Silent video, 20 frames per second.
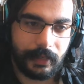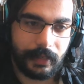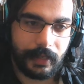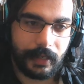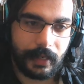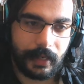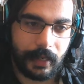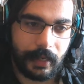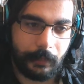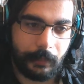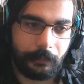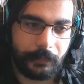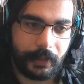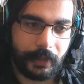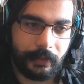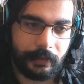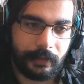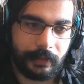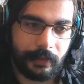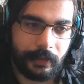yeah,
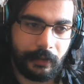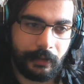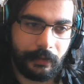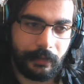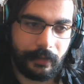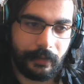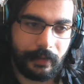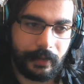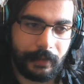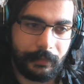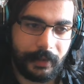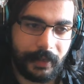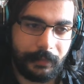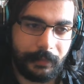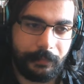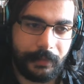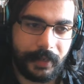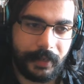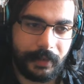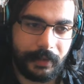although I
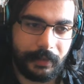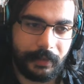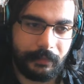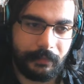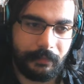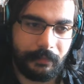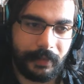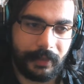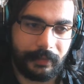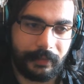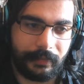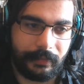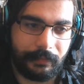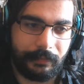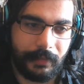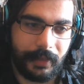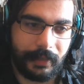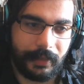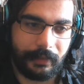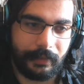might be miss
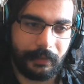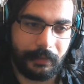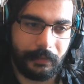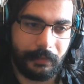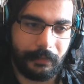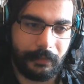mean to